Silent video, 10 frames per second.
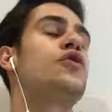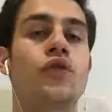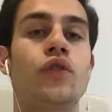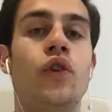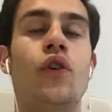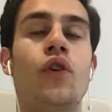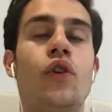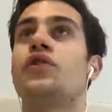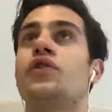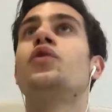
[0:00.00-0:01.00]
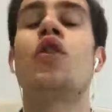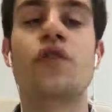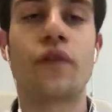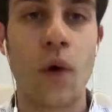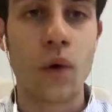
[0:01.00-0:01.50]
or 200 phone
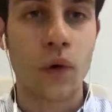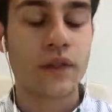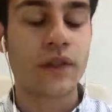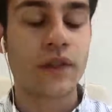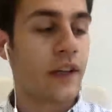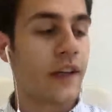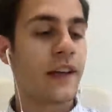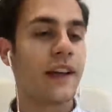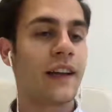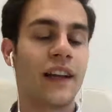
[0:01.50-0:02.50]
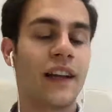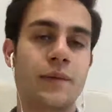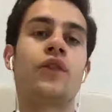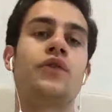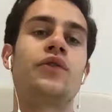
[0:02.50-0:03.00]
calls, it's better to
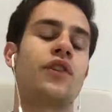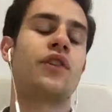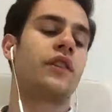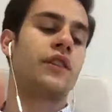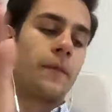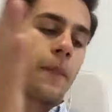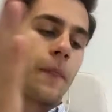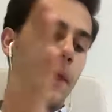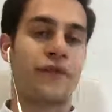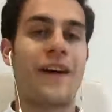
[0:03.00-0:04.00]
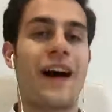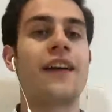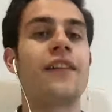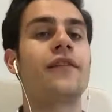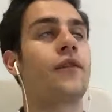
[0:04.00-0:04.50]
start with 5 or
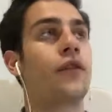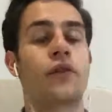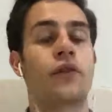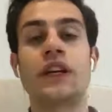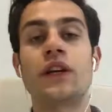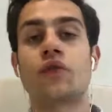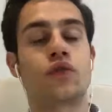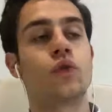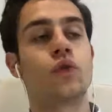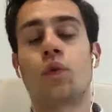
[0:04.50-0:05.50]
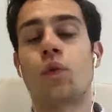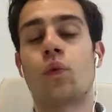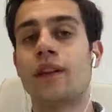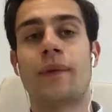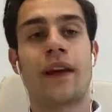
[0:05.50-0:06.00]
3 or 2 or 1,
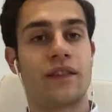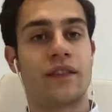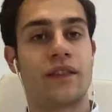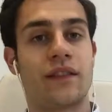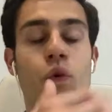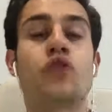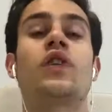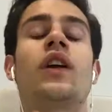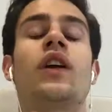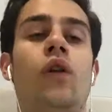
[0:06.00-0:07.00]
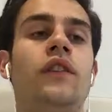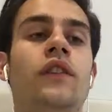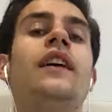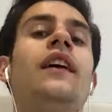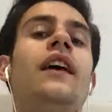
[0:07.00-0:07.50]
depends on what you can hold,
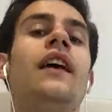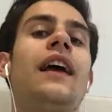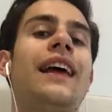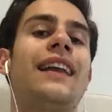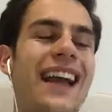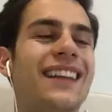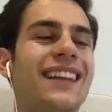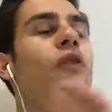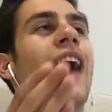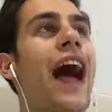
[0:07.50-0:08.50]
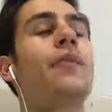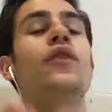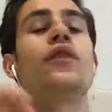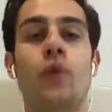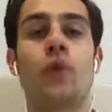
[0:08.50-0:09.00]
and get into the
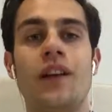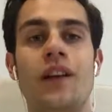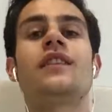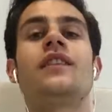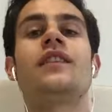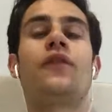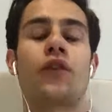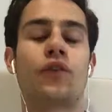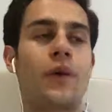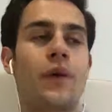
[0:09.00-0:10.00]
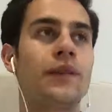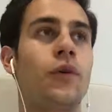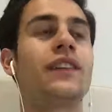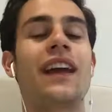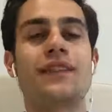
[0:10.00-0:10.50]
habit of doing it for
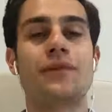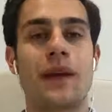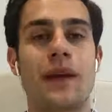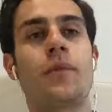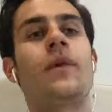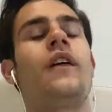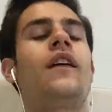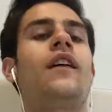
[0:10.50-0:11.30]
21 days minimum,